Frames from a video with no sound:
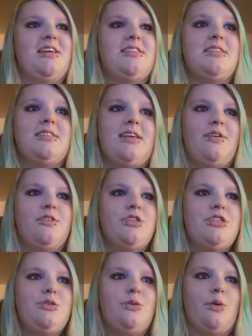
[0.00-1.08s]
doesn't sound
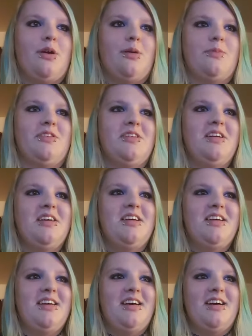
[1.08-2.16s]
too horrible.
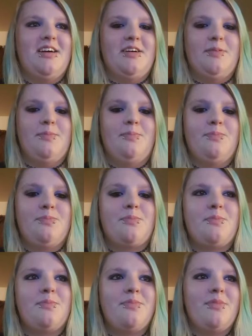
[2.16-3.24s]
Um,
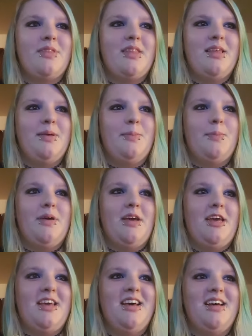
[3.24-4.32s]
but
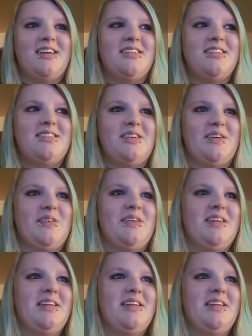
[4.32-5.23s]
yeah, so.